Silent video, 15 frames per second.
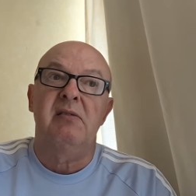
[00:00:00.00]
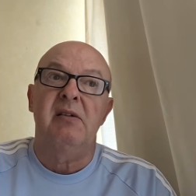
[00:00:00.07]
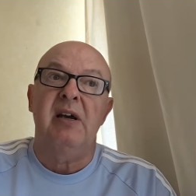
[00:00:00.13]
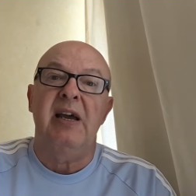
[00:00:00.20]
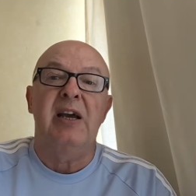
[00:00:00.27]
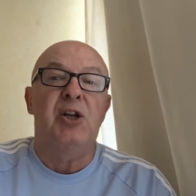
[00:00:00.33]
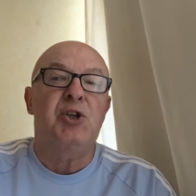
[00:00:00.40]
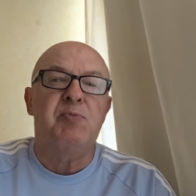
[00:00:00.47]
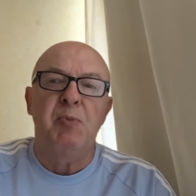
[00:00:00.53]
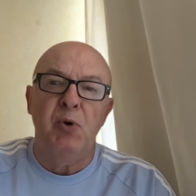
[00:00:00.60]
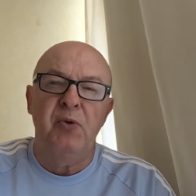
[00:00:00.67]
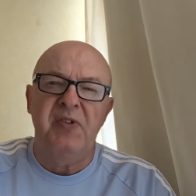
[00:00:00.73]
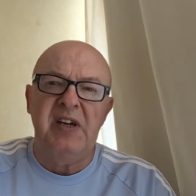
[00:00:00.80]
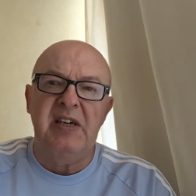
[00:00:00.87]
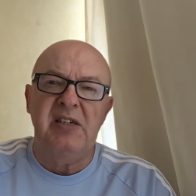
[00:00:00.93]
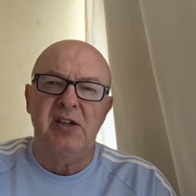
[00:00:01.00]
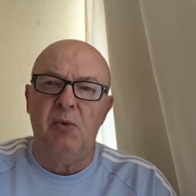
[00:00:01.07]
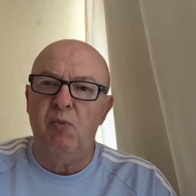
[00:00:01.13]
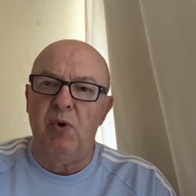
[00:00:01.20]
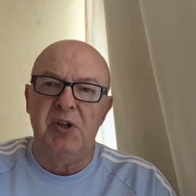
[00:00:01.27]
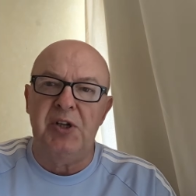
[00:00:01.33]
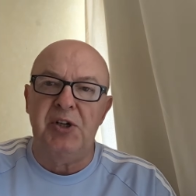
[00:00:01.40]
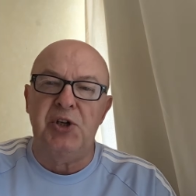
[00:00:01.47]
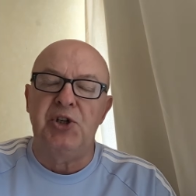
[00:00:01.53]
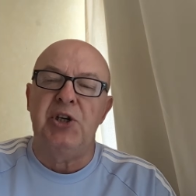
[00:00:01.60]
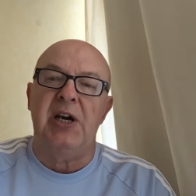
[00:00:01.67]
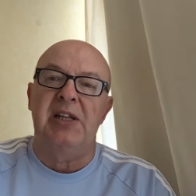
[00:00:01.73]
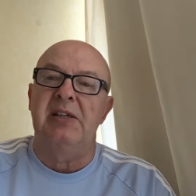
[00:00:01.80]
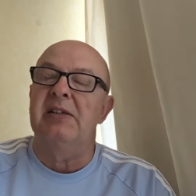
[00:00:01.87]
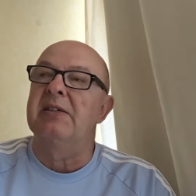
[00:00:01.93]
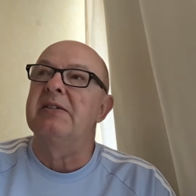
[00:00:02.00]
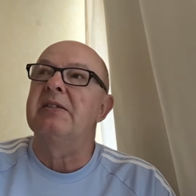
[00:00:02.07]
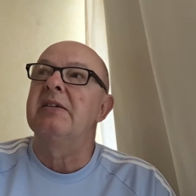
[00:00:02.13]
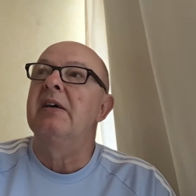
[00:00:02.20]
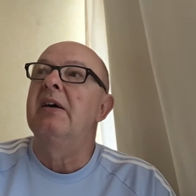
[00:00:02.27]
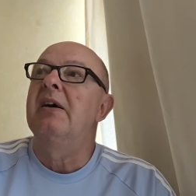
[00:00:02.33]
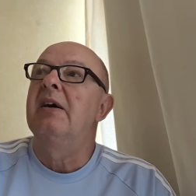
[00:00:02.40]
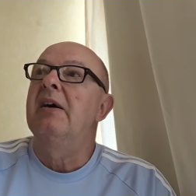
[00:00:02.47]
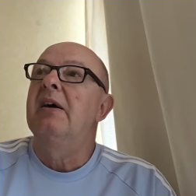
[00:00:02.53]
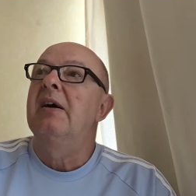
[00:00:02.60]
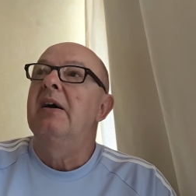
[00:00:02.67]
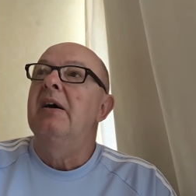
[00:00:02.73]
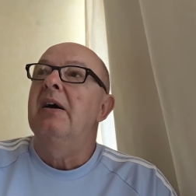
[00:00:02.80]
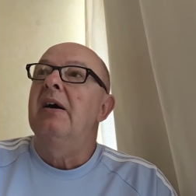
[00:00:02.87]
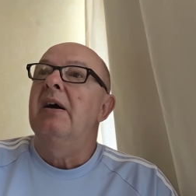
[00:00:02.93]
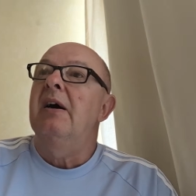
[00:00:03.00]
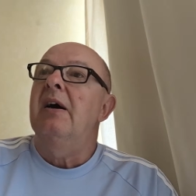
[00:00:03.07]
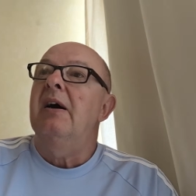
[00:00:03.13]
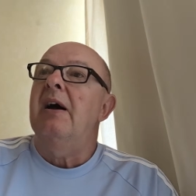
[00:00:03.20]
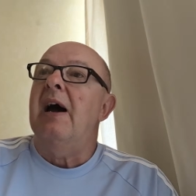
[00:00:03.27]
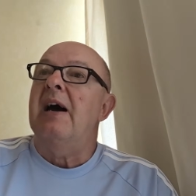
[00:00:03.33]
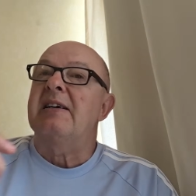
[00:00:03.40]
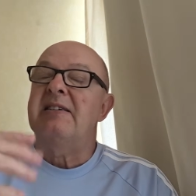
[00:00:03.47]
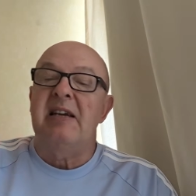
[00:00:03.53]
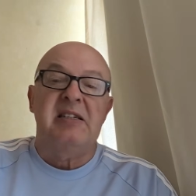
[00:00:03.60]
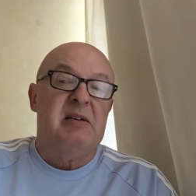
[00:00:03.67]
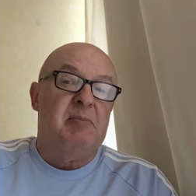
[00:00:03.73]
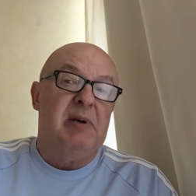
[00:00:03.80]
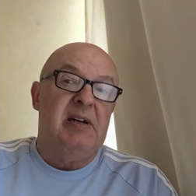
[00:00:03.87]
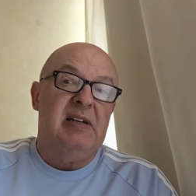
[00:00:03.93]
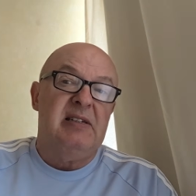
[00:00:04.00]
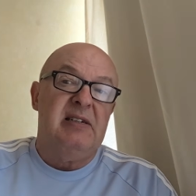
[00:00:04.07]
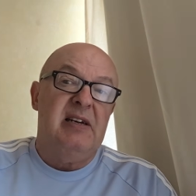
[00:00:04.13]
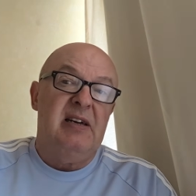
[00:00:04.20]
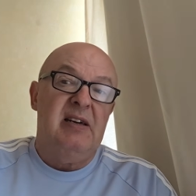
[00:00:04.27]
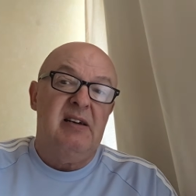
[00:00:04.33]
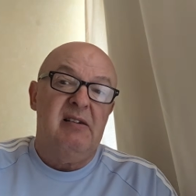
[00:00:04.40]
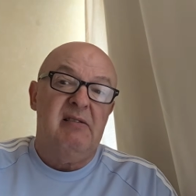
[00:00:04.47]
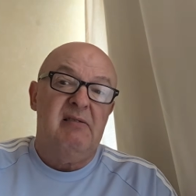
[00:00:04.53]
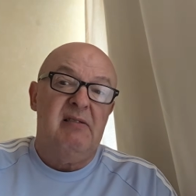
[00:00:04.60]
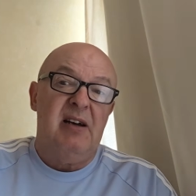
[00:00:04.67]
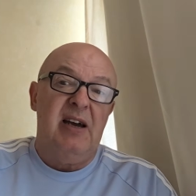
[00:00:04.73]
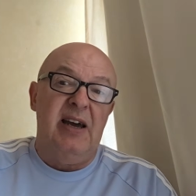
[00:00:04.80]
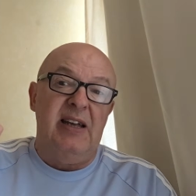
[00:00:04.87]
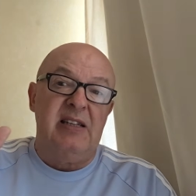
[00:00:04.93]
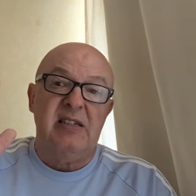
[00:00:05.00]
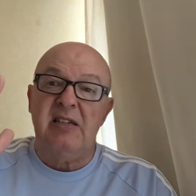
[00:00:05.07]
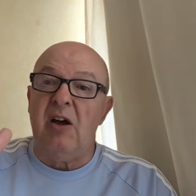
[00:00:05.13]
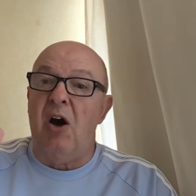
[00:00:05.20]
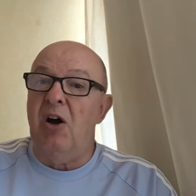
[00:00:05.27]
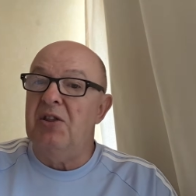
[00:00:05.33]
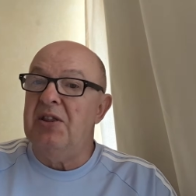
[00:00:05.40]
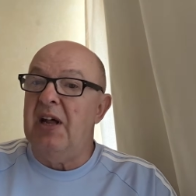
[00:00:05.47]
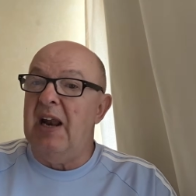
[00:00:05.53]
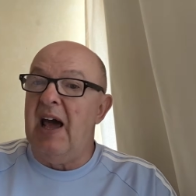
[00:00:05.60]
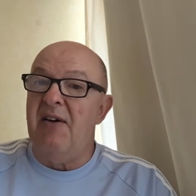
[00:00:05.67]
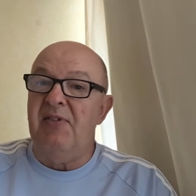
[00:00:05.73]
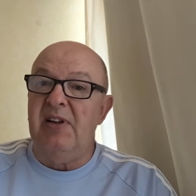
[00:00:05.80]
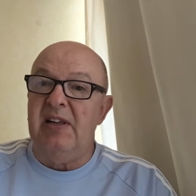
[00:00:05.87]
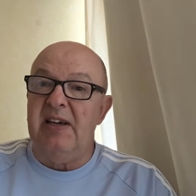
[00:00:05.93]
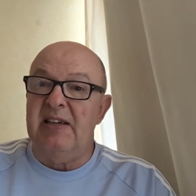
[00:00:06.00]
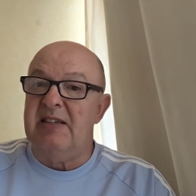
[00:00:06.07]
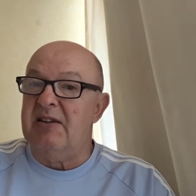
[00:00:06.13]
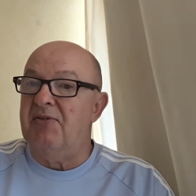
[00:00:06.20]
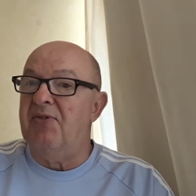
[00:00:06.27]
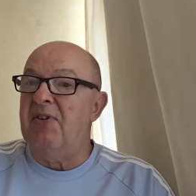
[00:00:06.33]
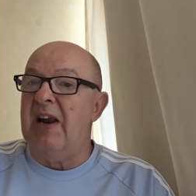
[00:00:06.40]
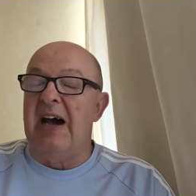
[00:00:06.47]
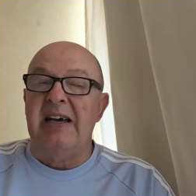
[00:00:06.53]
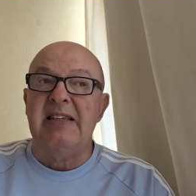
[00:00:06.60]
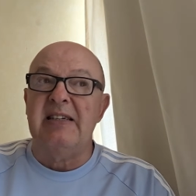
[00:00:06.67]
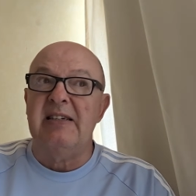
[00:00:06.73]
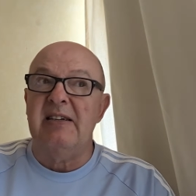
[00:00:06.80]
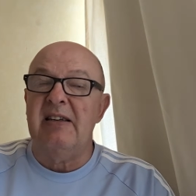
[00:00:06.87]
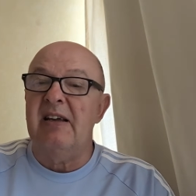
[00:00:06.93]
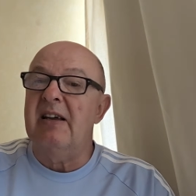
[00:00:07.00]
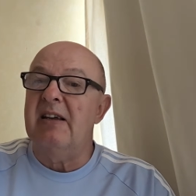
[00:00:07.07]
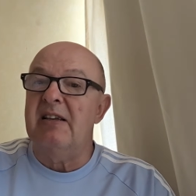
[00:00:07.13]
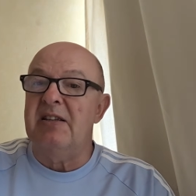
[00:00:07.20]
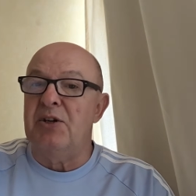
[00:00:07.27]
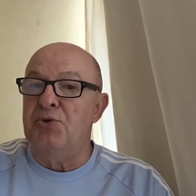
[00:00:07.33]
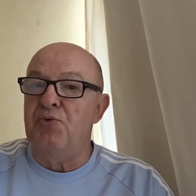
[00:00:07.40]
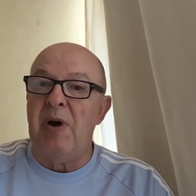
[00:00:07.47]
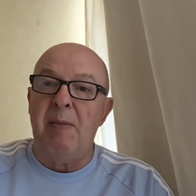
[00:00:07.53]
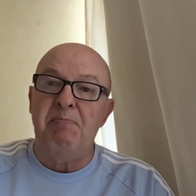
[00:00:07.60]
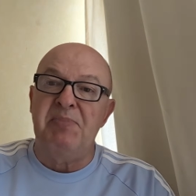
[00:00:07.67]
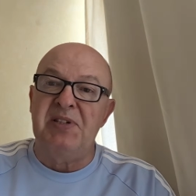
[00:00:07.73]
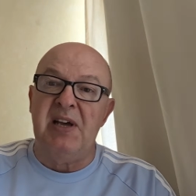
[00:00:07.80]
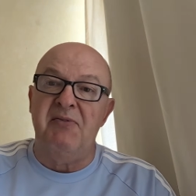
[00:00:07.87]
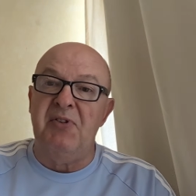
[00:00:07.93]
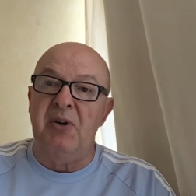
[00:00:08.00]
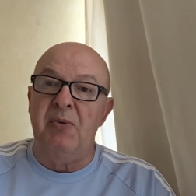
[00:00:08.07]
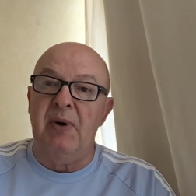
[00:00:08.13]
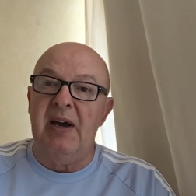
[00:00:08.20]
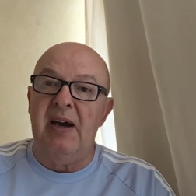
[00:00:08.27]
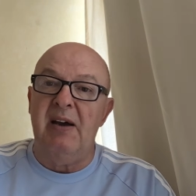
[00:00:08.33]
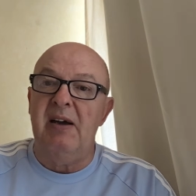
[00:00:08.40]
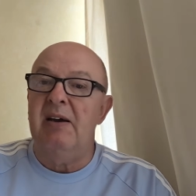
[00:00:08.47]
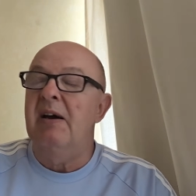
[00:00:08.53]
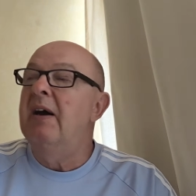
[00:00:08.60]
English movies on one of the channels. Accessibility, it's on the level, it's the flat. There's ramps everywhere,